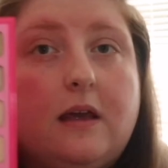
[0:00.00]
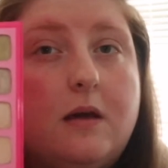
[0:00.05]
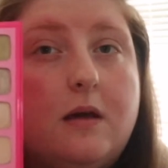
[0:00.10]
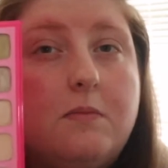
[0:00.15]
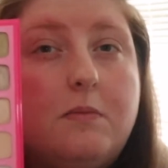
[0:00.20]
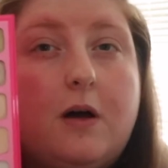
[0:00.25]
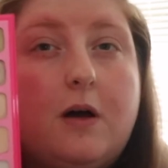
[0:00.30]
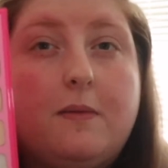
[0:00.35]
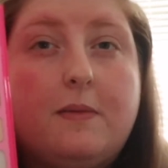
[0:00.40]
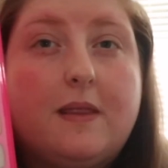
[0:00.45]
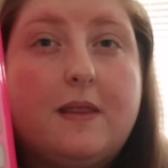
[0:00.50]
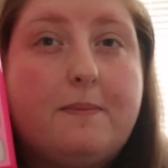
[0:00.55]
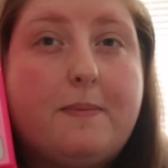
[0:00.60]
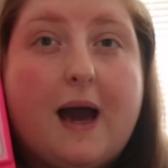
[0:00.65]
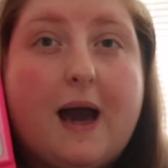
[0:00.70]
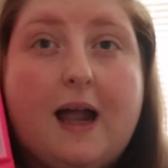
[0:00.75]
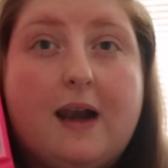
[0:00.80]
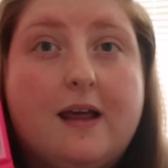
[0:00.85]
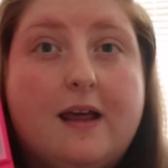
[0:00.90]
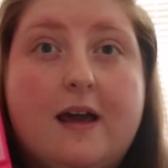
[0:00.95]
might be the
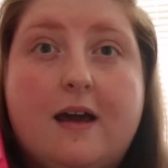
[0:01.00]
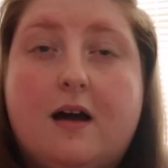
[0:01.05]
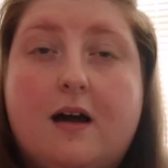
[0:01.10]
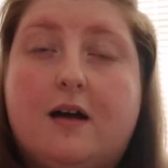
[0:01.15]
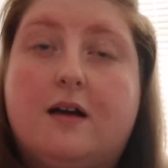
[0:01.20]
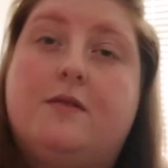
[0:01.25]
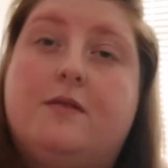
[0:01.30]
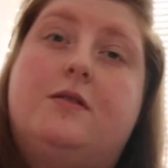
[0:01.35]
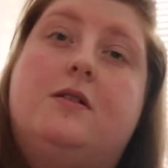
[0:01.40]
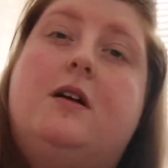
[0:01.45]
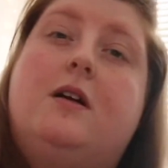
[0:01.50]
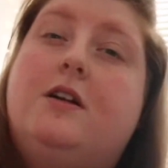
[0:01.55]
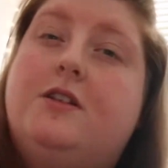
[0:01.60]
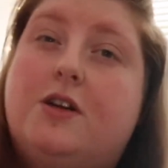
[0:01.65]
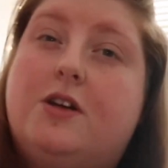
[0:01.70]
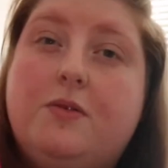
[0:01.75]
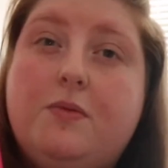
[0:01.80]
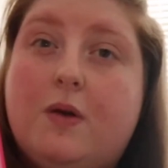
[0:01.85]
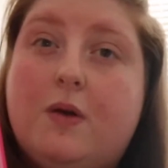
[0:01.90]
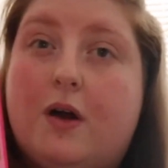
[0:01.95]
palette, I
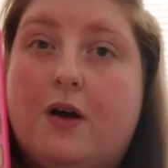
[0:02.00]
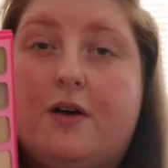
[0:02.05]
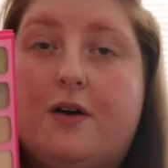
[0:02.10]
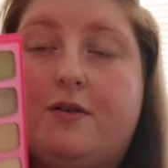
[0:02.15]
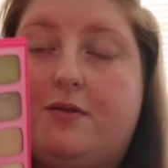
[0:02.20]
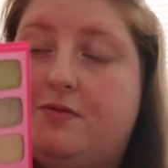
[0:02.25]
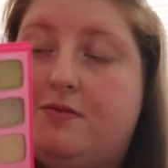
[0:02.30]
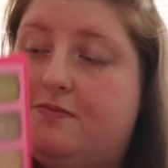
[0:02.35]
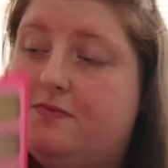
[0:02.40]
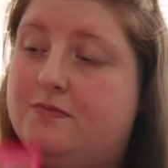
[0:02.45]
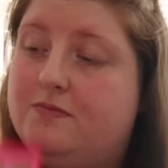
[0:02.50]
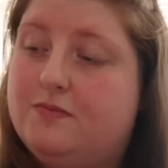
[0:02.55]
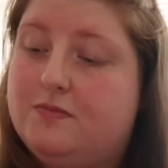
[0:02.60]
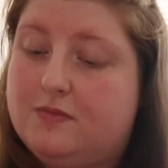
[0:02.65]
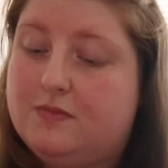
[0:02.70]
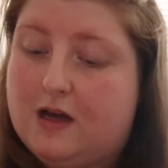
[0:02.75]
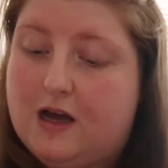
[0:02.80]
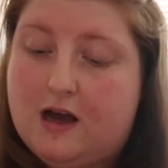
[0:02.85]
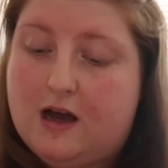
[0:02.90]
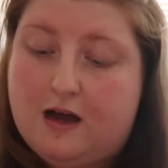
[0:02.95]
don't know.
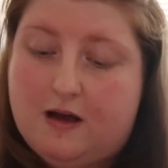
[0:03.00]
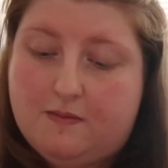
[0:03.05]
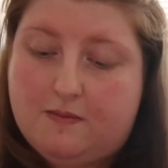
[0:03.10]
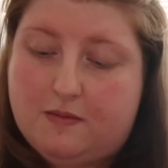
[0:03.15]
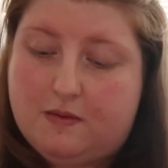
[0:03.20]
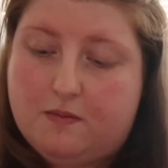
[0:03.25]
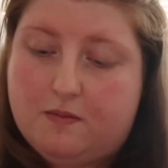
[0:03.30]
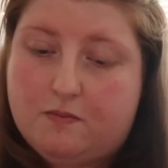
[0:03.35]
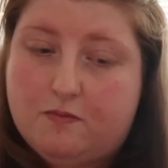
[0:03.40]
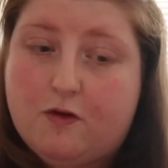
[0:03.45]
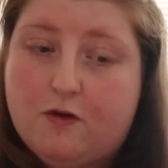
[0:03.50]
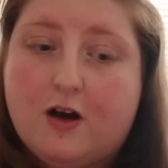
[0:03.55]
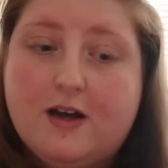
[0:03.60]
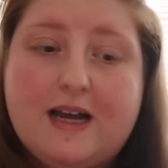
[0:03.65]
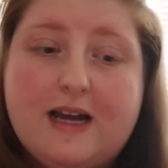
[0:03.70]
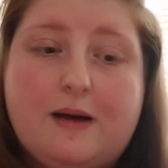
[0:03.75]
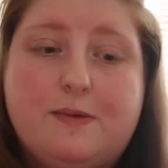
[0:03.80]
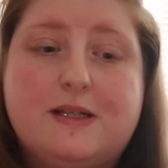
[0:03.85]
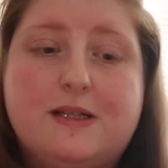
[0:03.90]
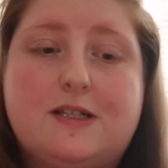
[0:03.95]
Right
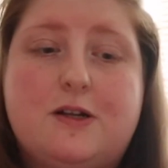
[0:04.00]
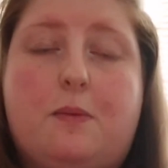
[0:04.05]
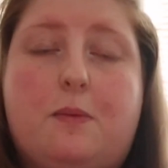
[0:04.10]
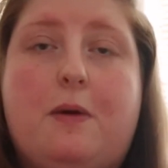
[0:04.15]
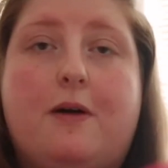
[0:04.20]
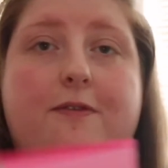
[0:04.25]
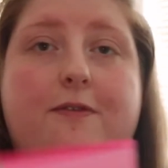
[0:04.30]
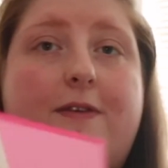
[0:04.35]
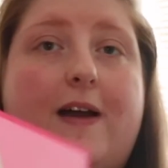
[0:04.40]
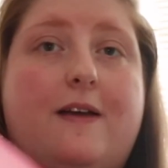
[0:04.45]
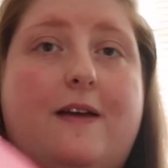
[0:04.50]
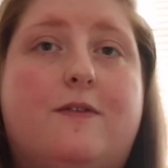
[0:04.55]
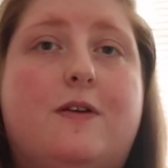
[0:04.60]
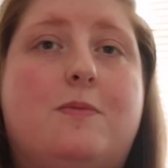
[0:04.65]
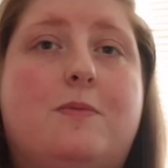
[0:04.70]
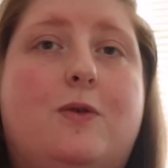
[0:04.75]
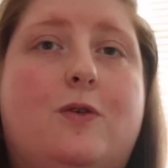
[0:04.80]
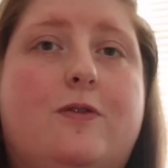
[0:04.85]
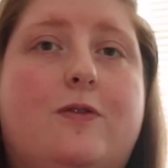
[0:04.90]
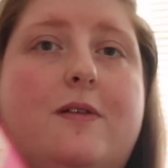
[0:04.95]
now it's not my favourite
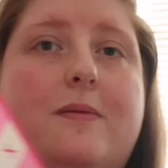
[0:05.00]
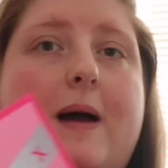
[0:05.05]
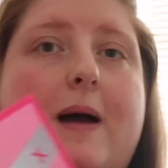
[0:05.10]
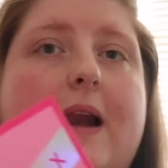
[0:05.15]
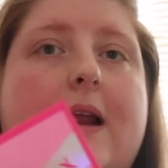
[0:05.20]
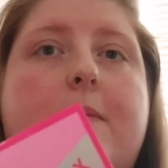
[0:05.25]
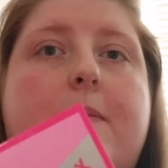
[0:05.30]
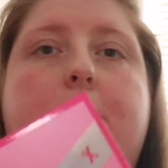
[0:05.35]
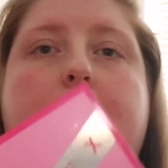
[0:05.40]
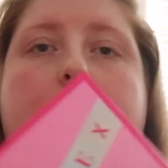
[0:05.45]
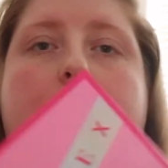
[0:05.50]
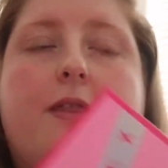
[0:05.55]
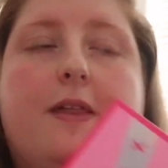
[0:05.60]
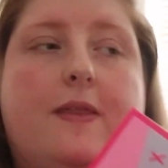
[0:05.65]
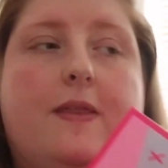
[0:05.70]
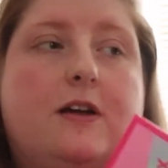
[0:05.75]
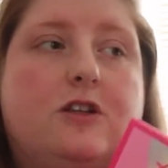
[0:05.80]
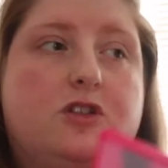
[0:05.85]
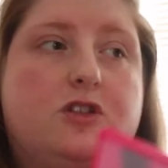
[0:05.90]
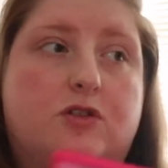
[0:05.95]
Morphe palette, but I think
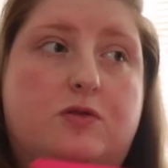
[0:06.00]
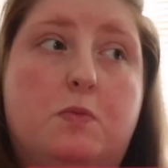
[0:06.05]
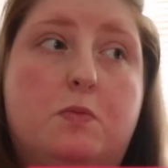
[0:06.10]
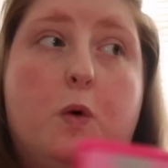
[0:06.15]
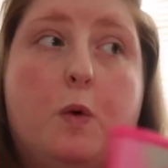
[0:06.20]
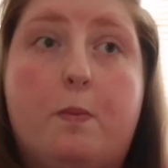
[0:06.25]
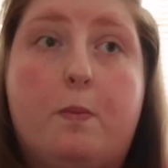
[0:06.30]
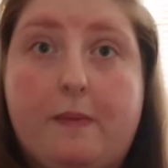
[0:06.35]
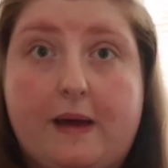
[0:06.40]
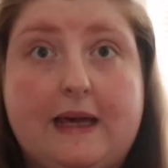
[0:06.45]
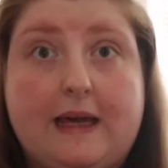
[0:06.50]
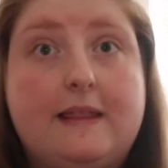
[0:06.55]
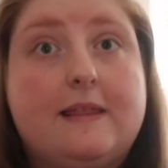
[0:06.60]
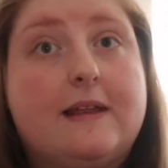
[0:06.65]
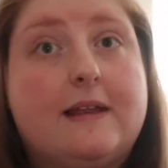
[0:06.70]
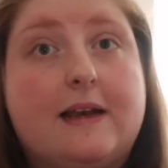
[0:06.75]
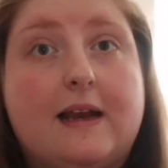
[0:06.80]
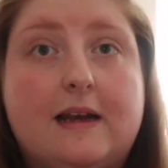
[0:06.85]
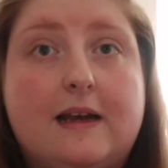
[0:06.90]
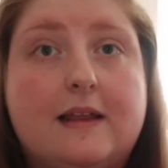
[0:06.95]
that's just more me
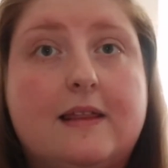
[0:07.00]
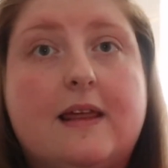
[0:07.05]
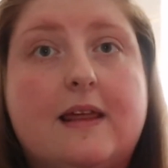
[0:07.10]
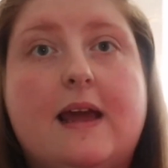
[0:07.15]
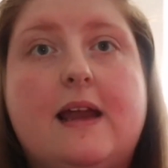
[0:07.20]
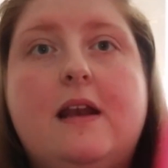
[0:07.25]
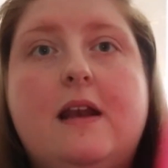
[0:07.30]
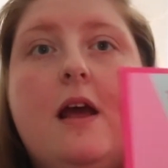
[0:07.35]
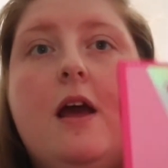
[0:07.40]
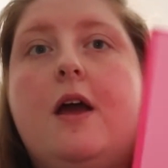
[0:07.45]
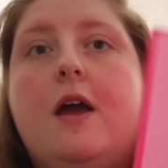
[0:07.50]
than anything.